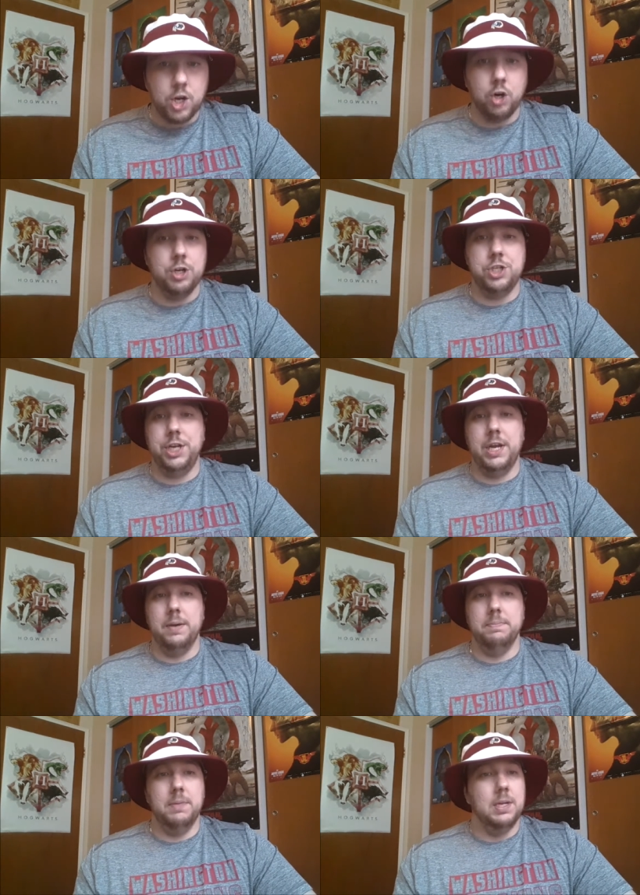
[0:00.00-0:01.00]
current
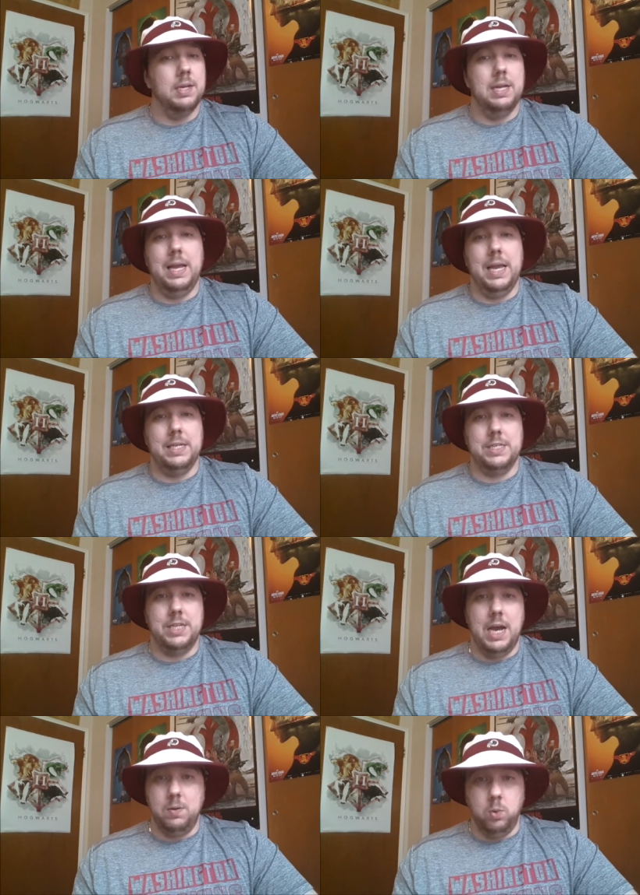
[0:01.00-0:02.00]
GM and
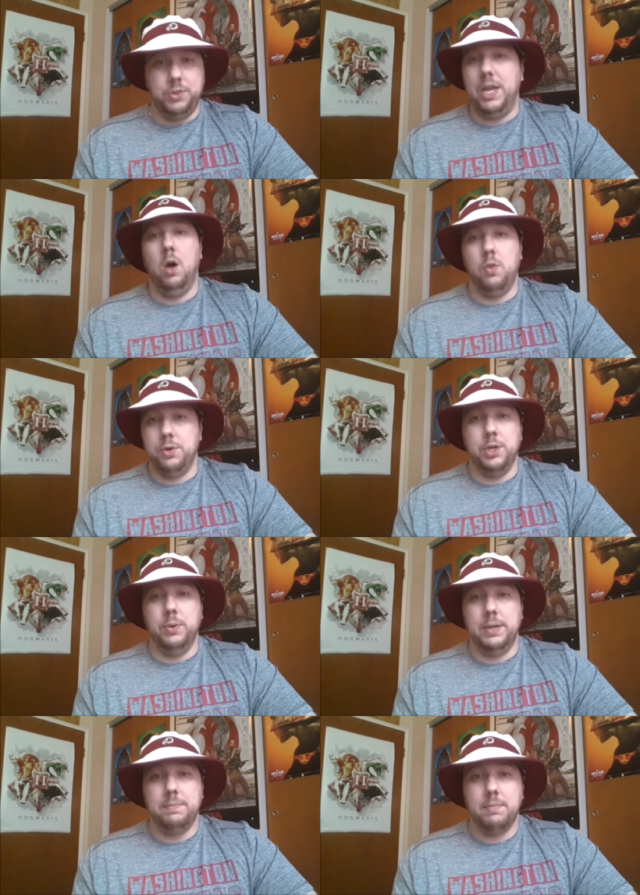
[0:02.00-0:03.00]
decide what the hell they're
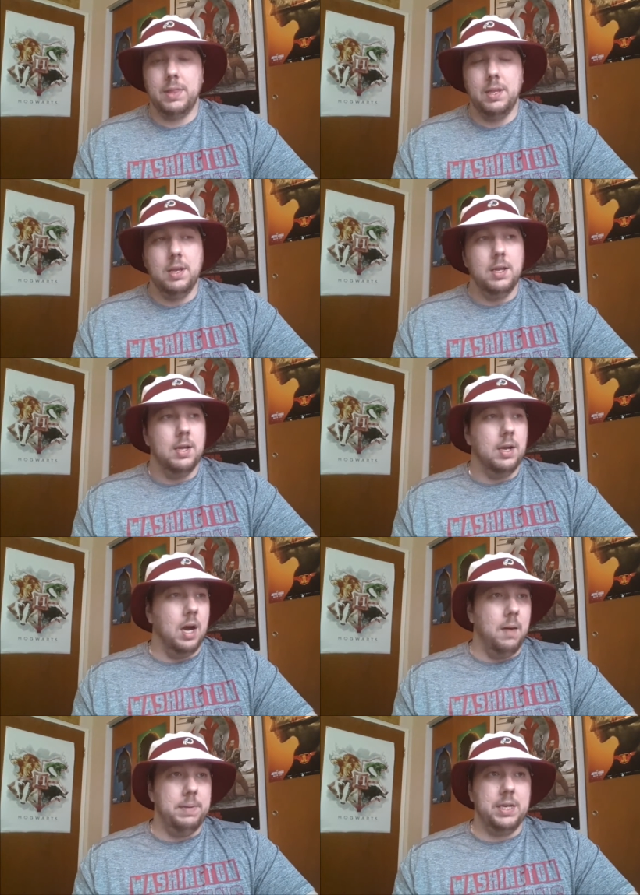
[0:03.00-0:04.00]
doing.
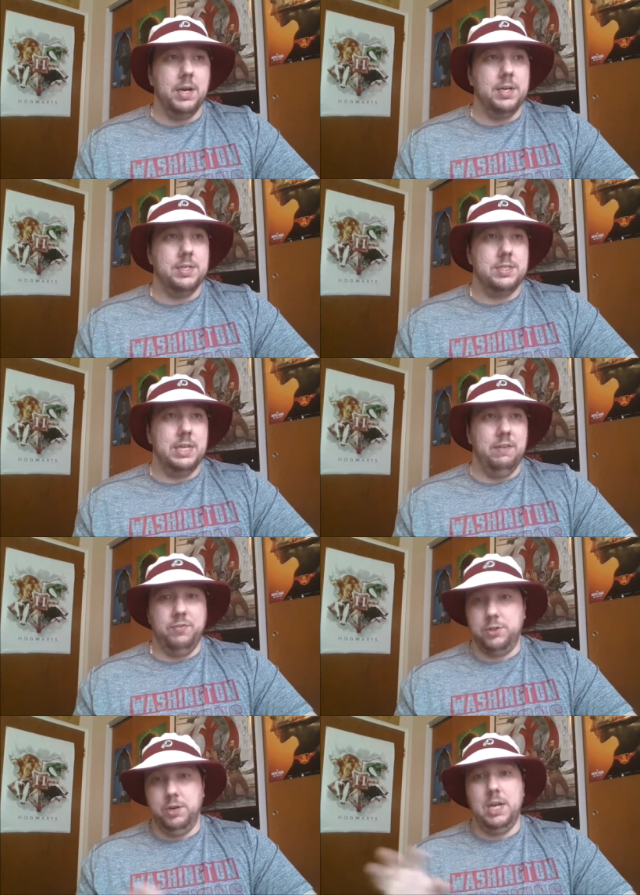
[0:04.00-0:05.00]
Because
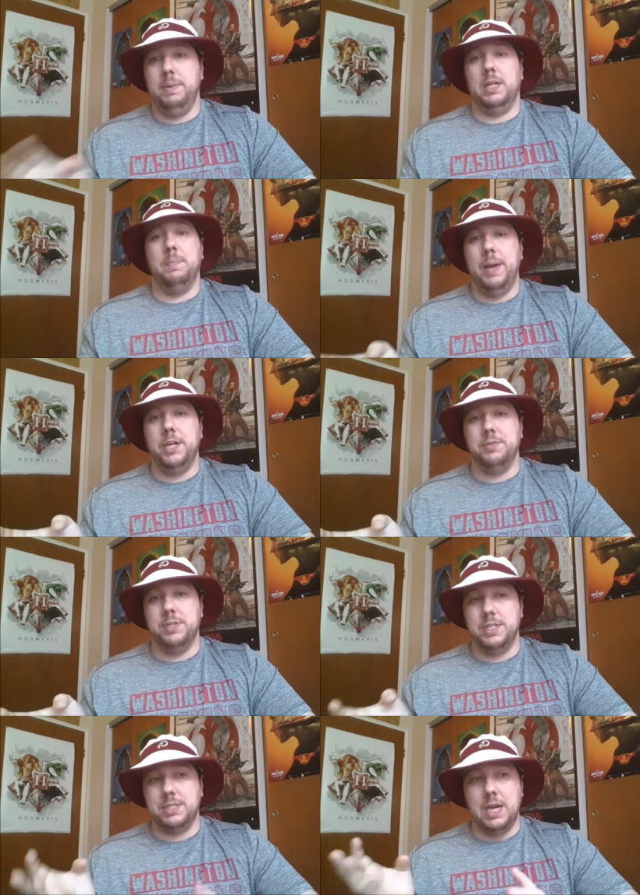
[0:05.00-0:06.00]
if they're trying to be like the
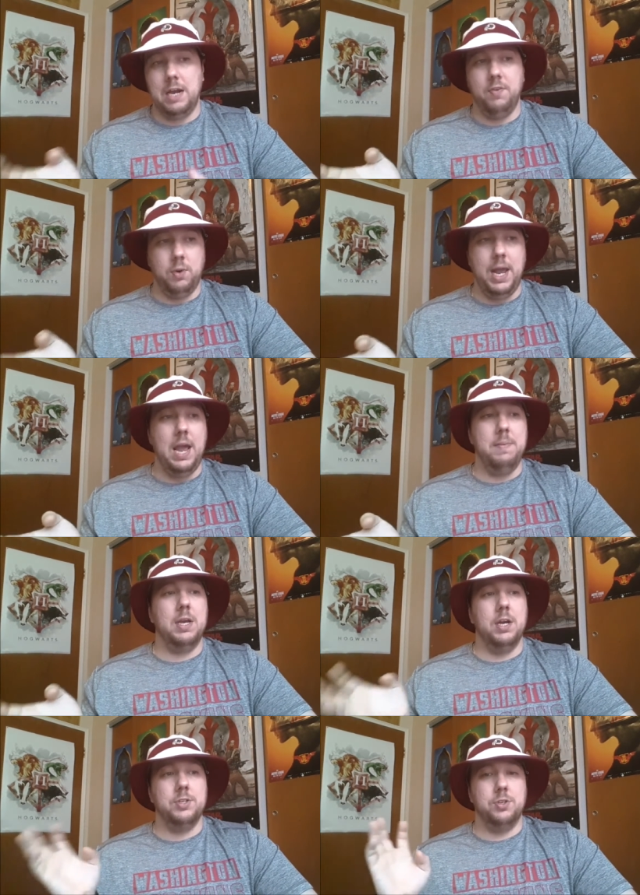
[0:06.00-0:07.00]
Patriots, it's kind of okay
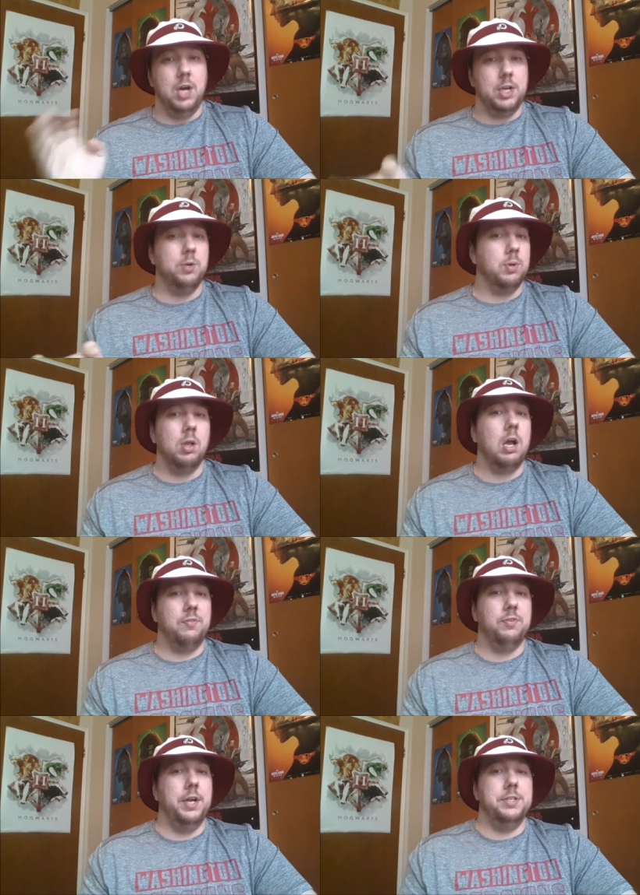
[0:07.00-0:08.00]
because they're not doing a lot
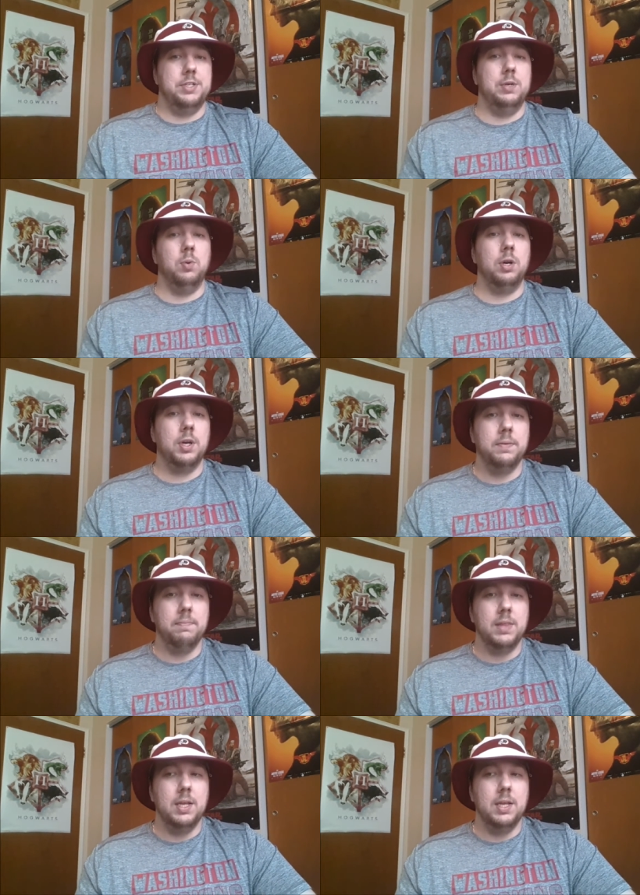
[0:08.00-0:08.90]
of free agency work.